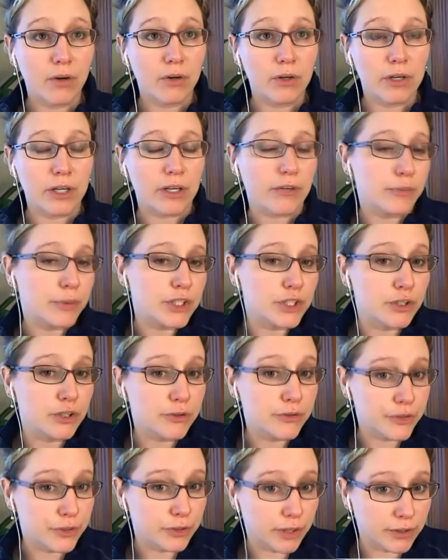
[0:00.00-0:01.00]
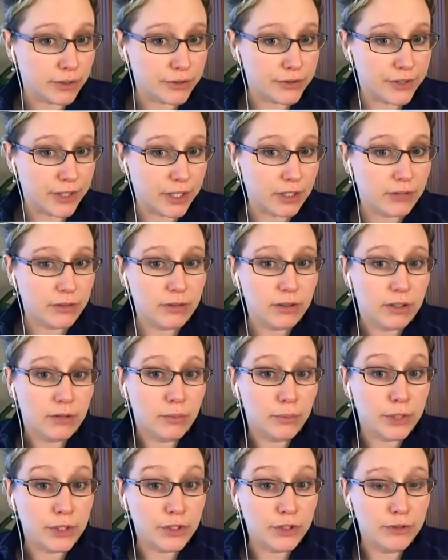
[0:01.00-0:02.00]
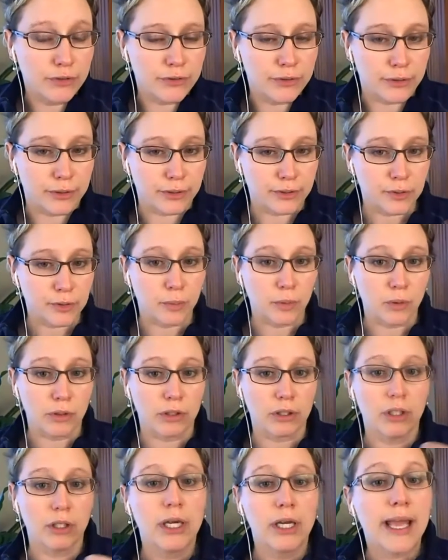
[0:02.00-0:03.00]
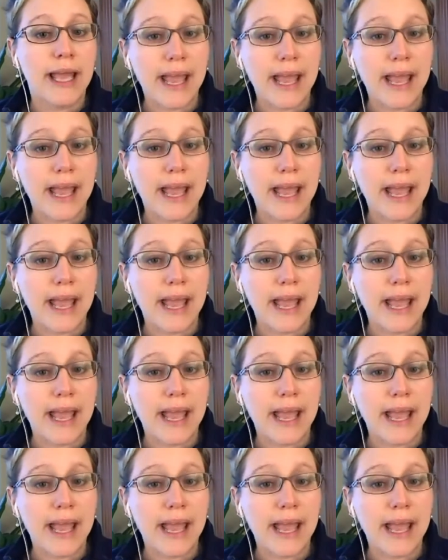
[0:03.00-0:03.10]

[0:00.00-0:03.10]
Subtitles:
if we choose to understand and we choose to explore,